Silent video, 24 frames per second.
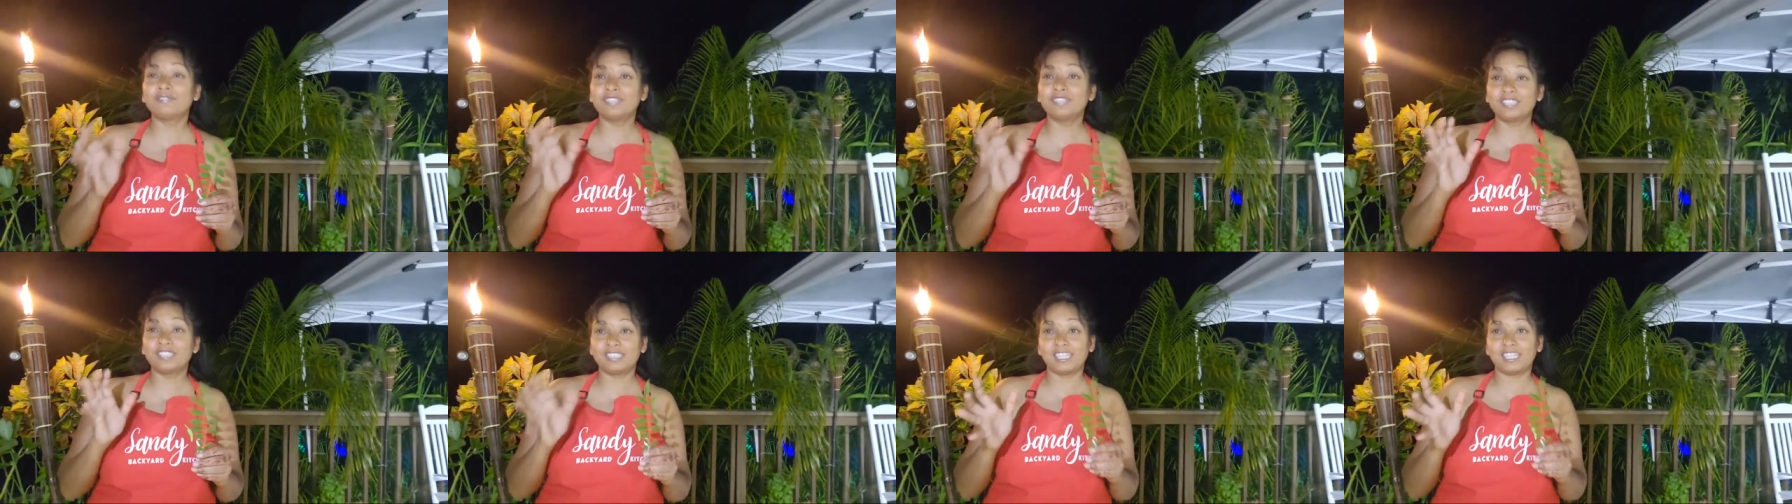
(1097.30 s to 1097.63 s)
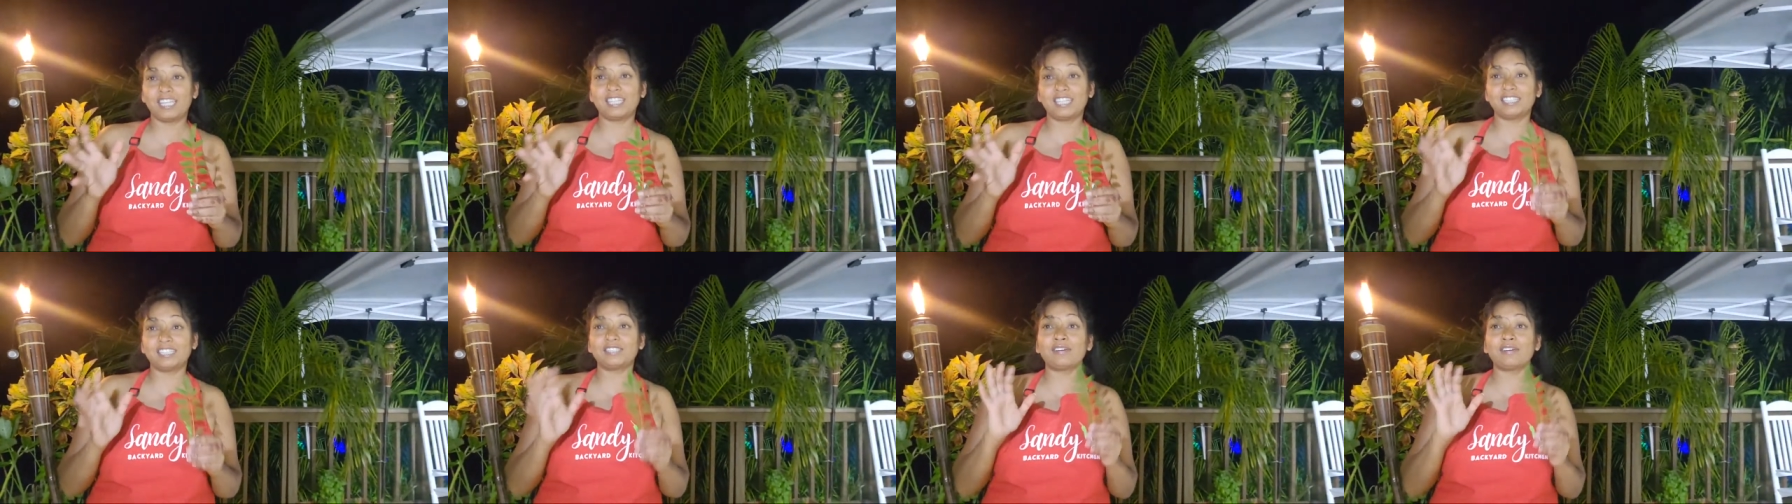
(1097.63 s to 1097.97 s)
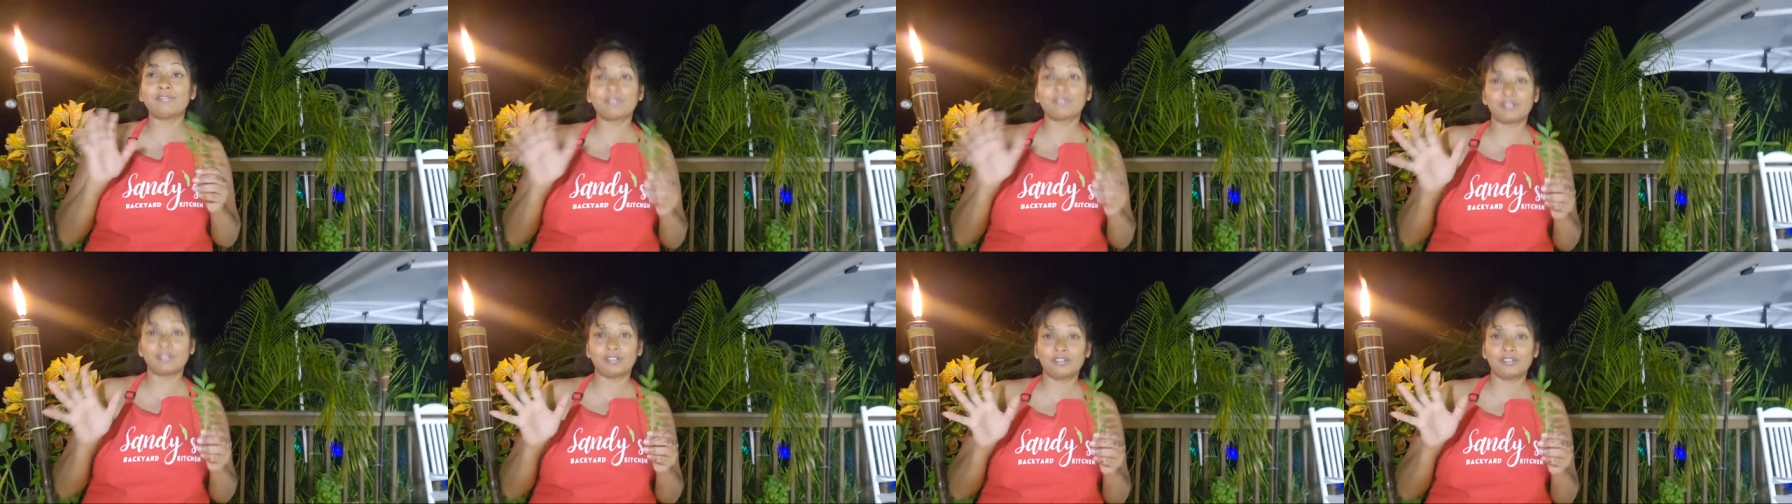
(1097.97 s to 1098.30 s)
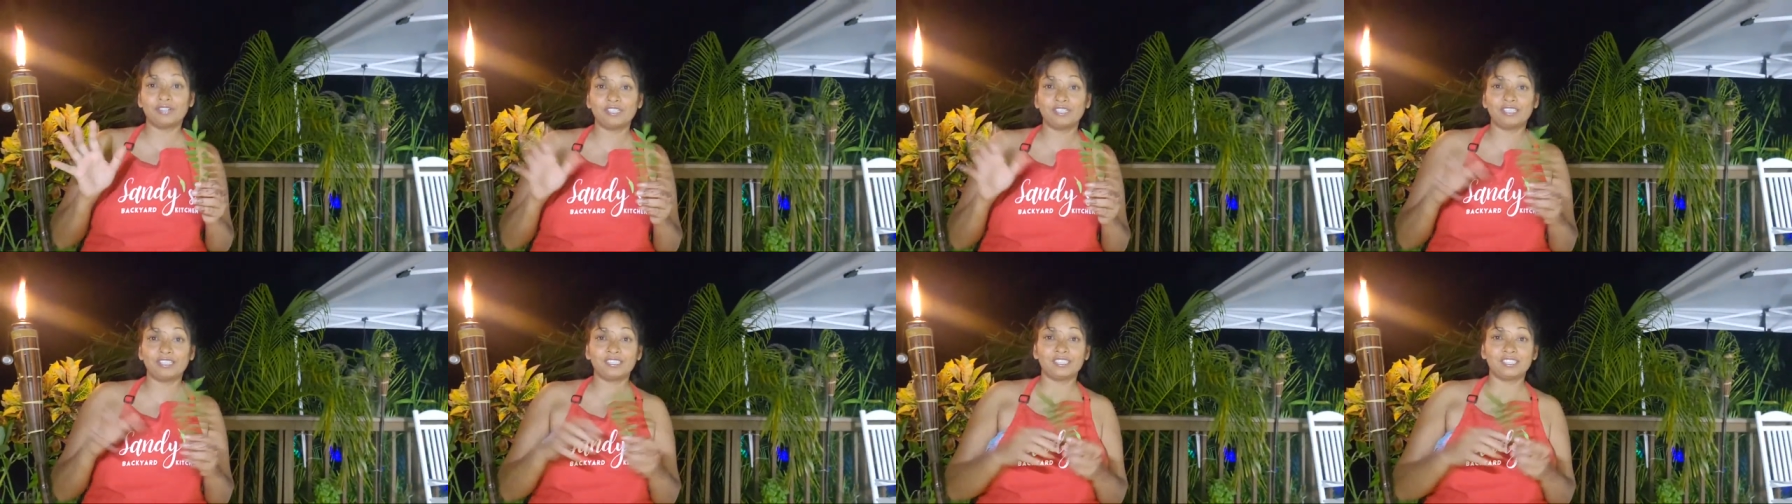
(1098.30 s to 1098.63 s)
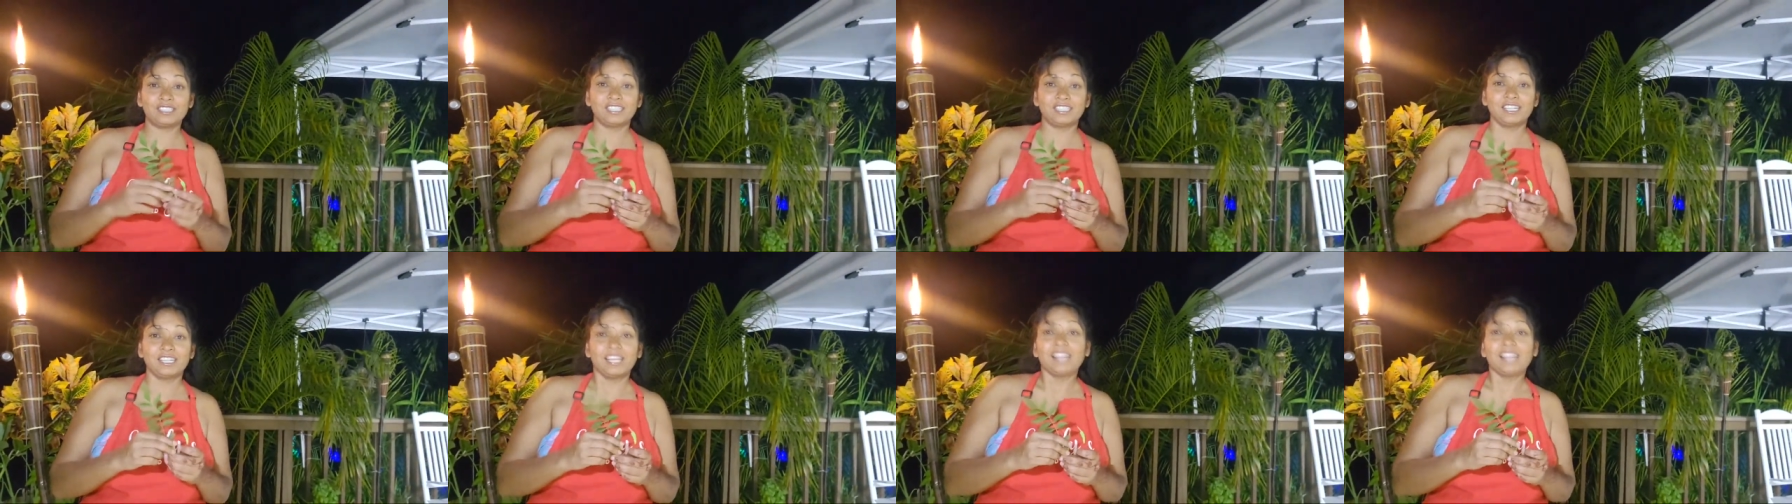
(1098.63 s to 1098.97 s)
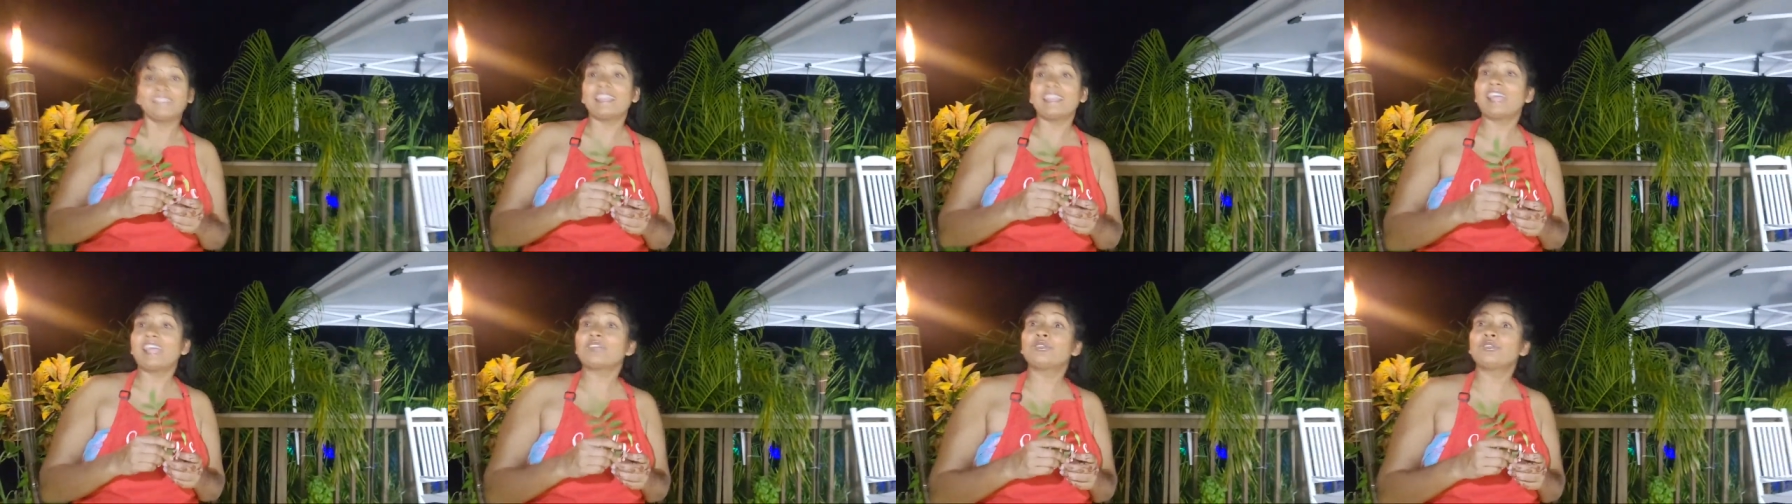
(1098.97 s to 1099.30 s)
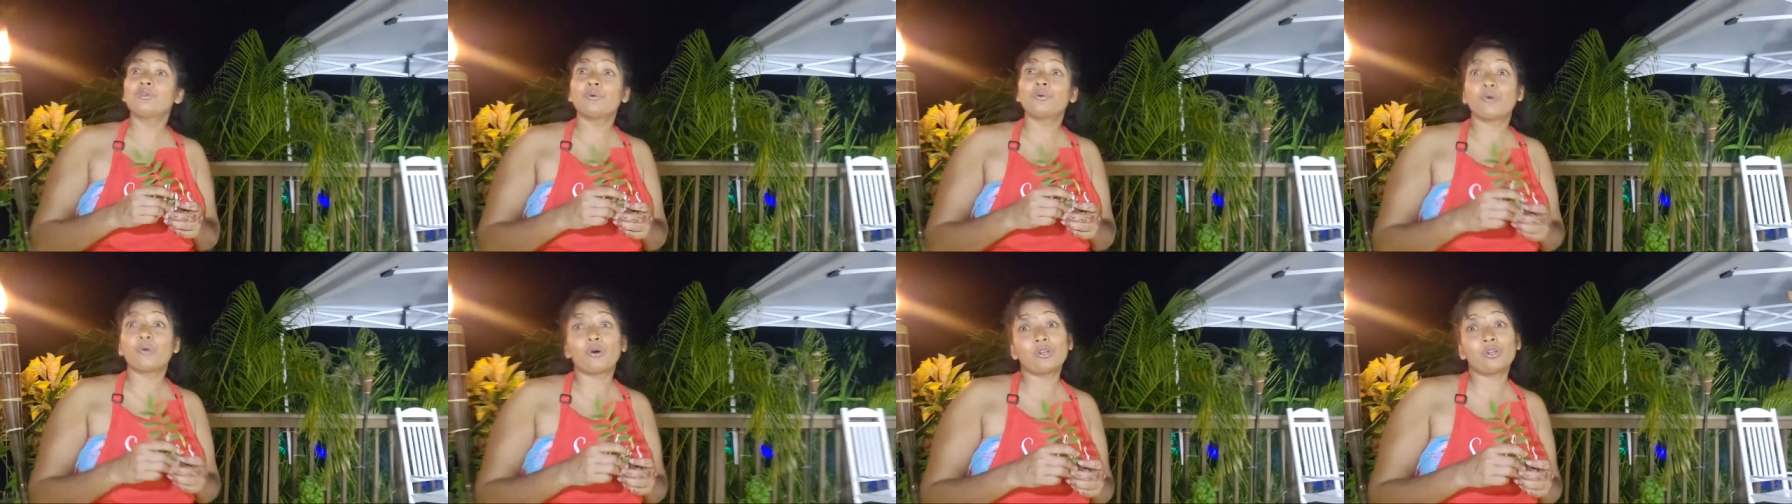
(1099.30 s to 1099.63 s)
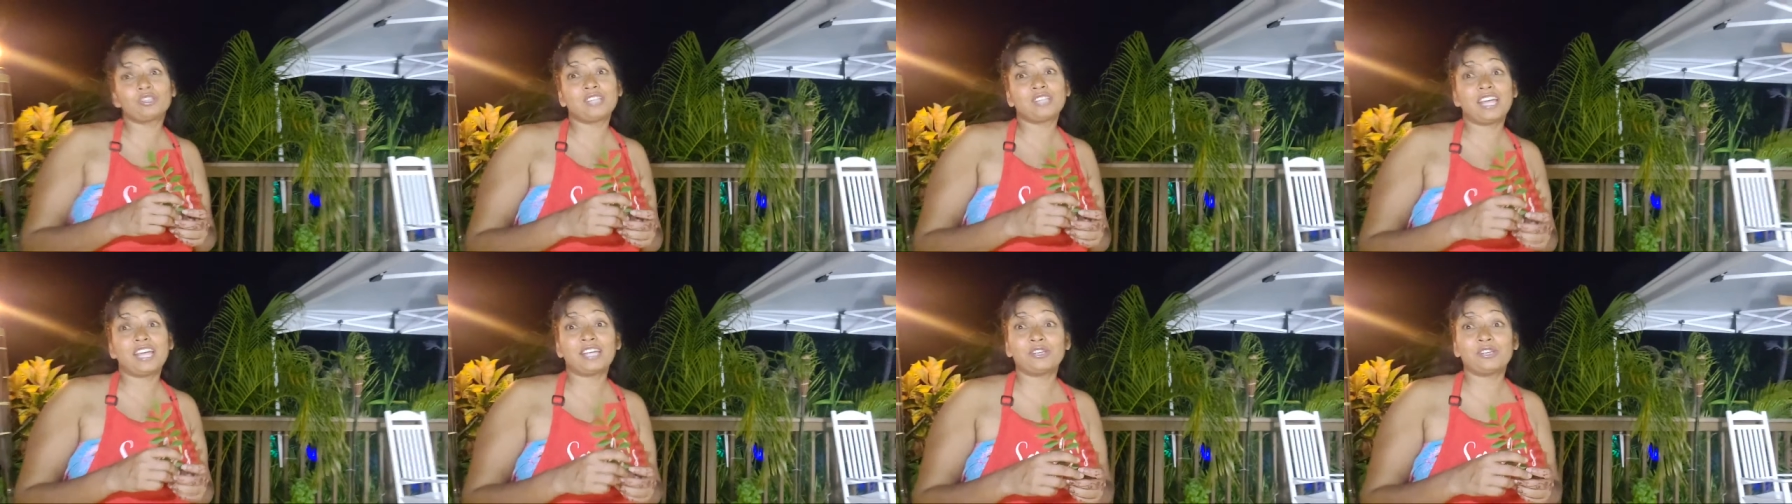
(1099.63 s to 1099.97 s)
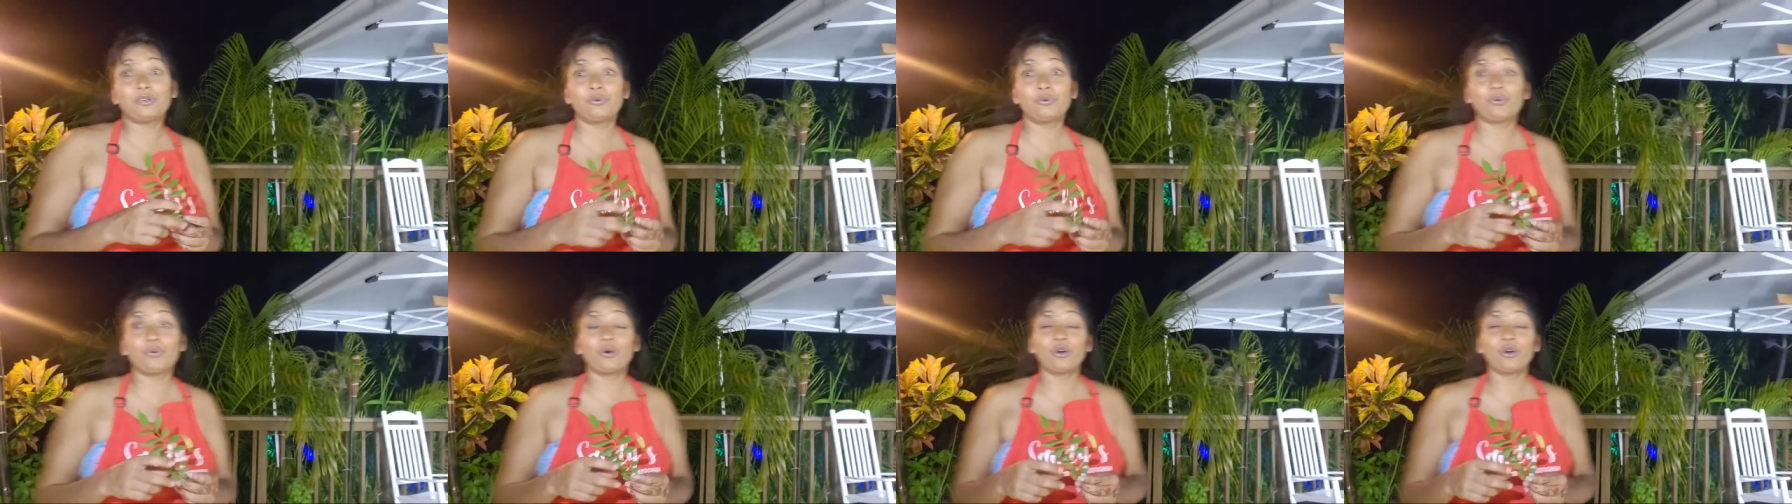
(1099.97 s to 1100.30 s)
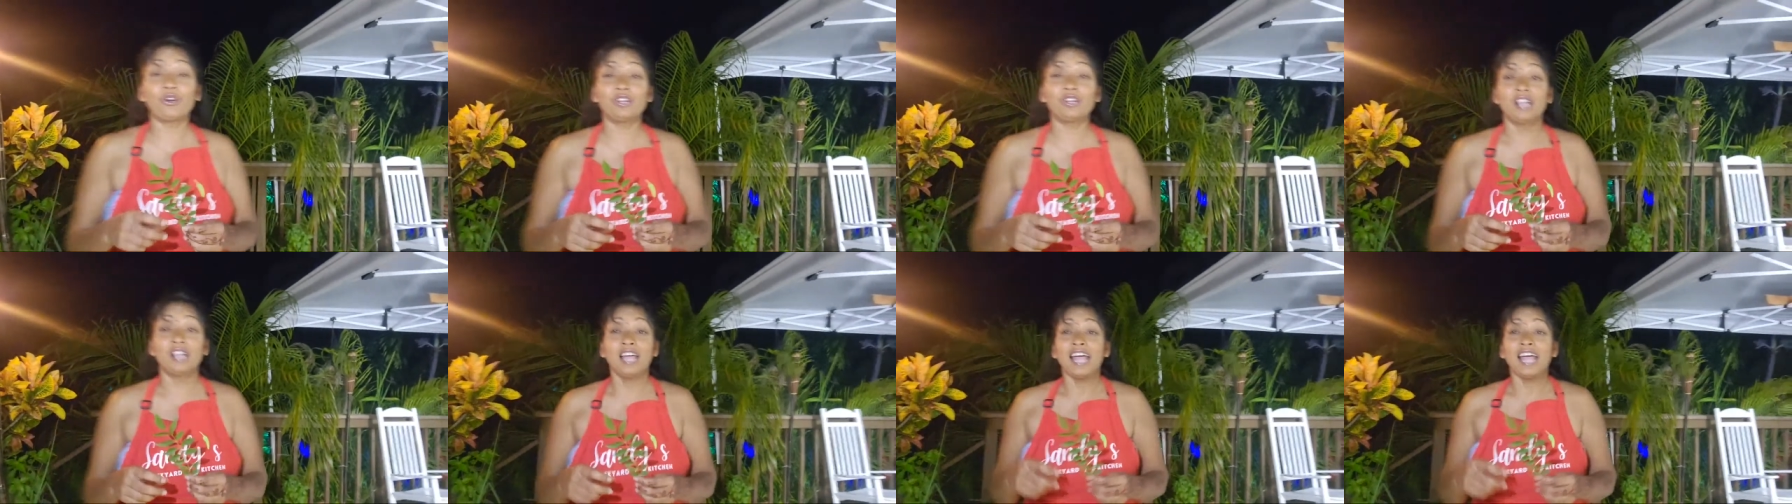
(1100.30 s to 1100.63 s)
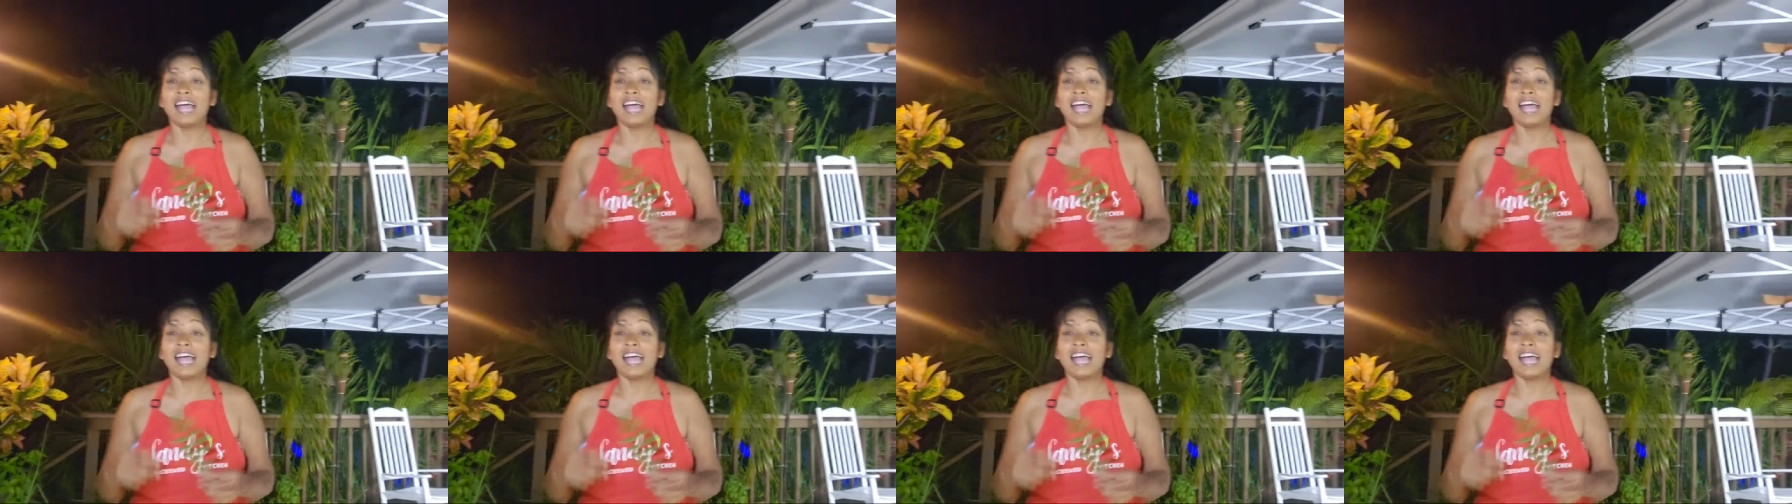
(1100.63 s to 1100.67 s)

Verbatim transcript: the taste of curries. Thank you all. Thank you all.